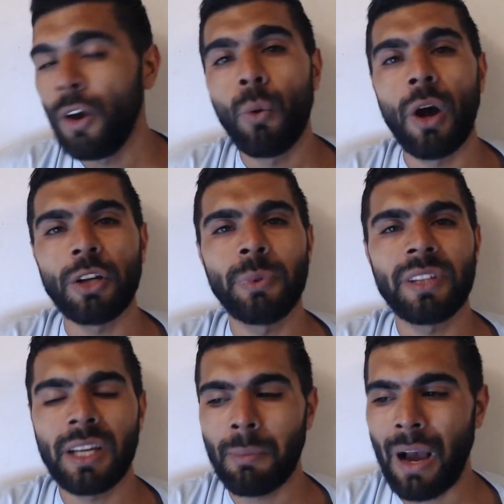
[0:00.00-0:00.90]
What do we
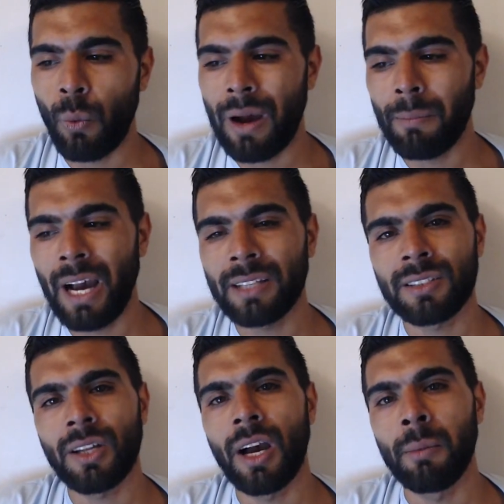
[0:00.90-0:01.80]
think about Juan Mata
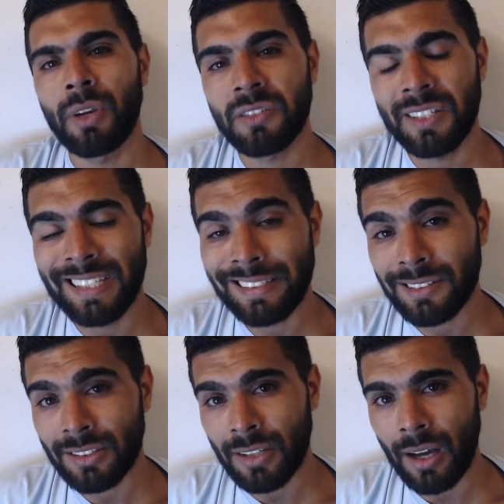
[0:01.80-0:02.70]
starting? Because he didn't
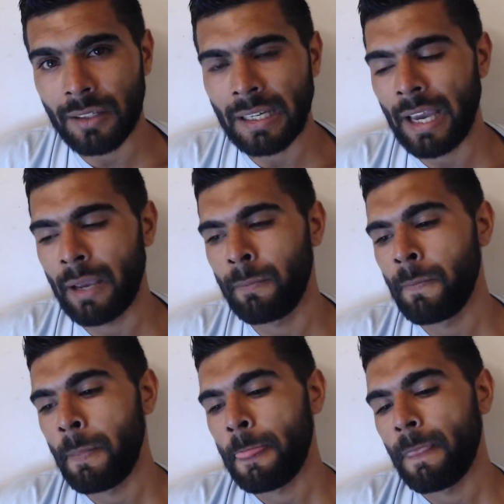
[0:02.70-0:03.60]
start the game
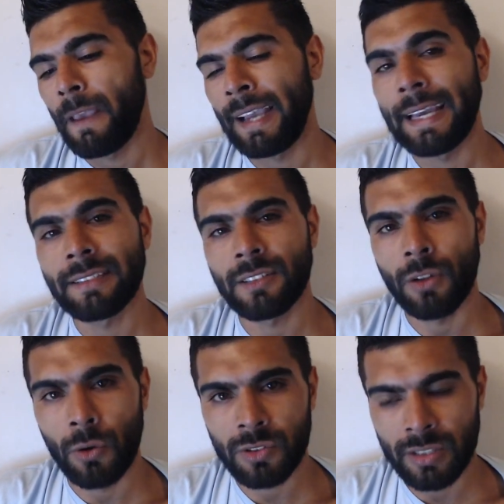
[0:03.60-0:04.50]
against
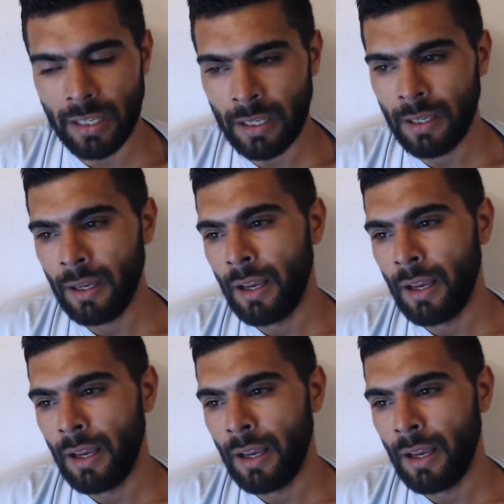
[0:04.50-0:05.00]
Stoke City.